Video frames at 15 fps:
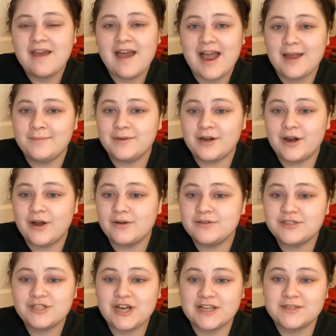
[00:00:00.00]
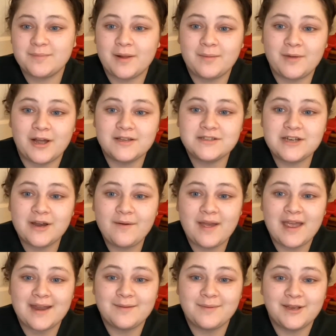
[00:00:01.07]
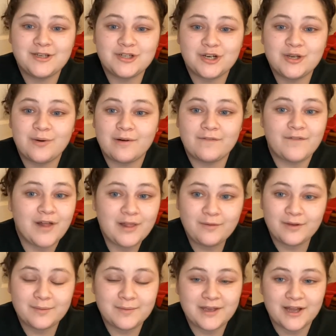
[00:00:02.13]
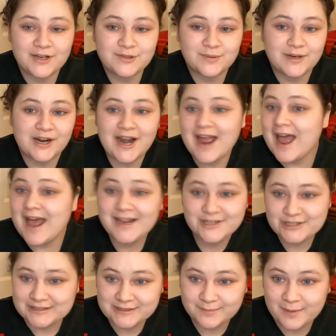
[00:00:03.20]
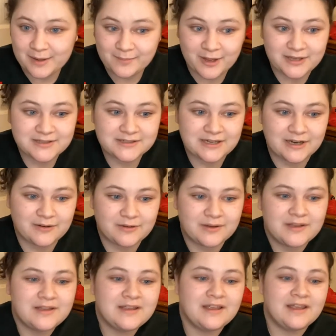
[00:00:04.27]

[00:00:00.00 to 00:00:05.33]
I'm your host, Jess Belmosto, and make sure you are following me on Twitter at Jess Belmosto.